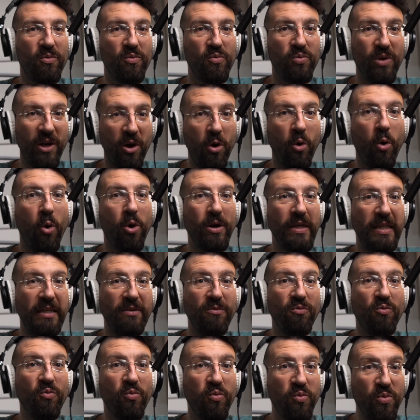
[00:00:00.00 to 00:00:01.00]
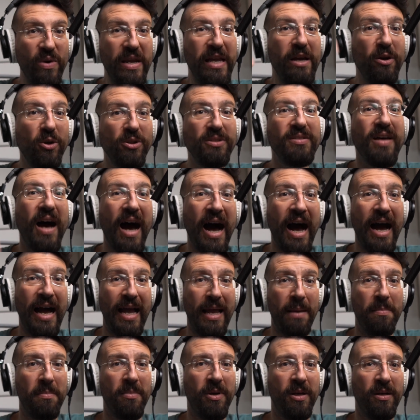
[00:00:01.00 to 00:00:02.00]
recorded real
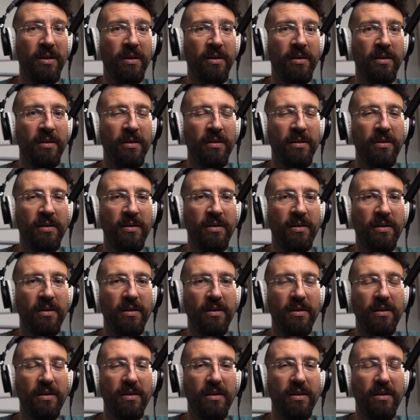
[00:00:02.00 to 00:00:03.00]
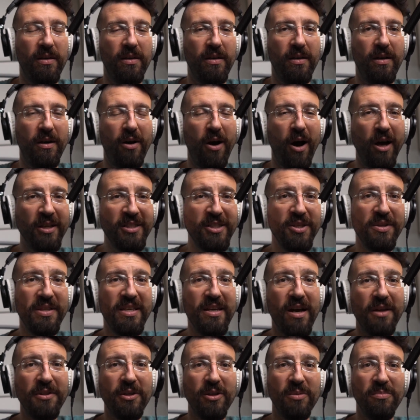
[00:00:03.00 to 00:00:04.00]
time onto
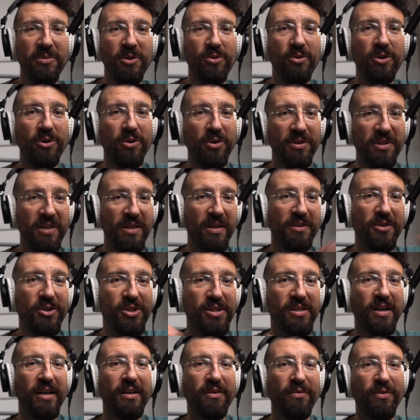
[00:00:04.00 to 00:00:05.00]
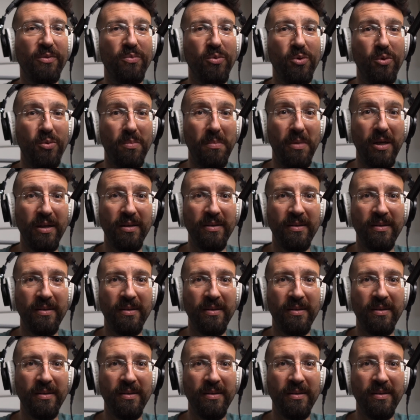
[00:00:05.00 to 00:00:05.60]
the other computer on the other side of the room.